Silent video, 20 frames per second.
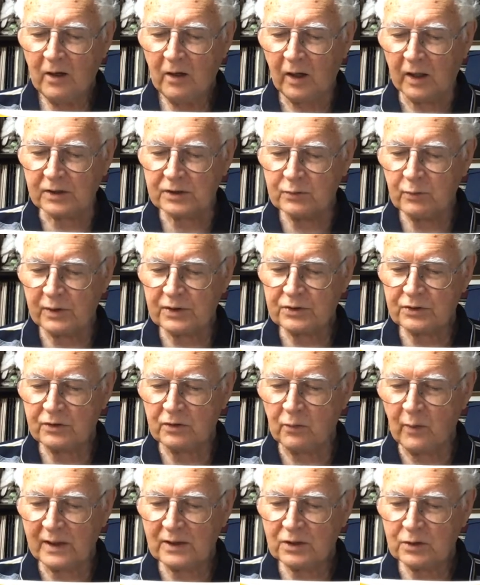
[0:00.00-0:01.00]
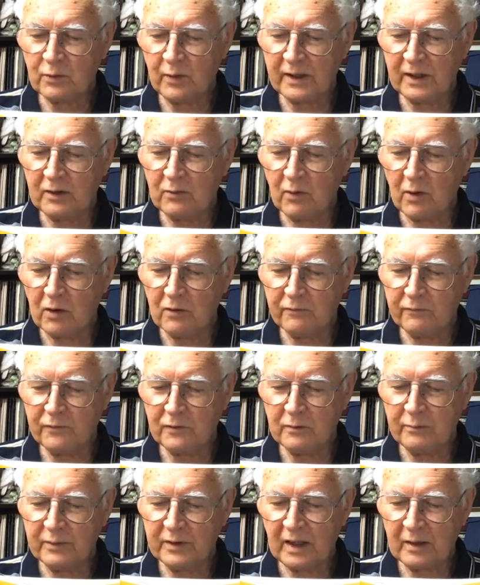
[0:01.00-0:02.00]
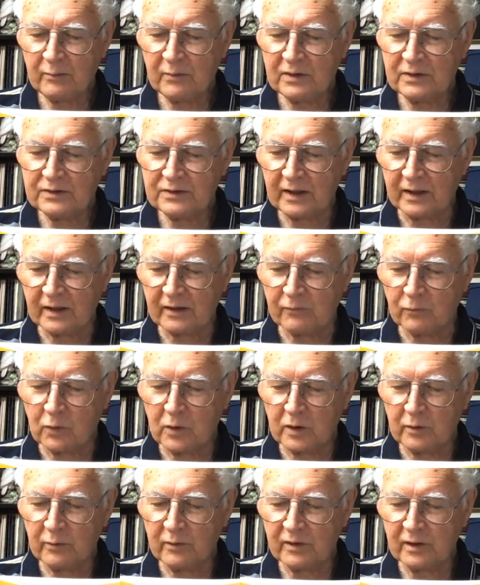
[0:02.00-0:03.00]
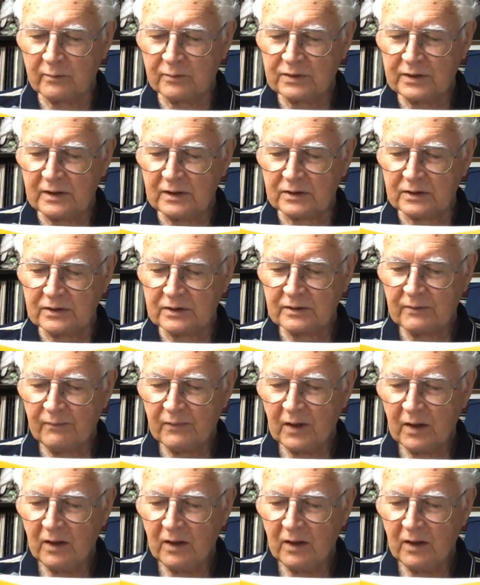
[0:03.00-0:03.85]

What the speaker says: I switched to 120 roll film cameras and have worked with them since.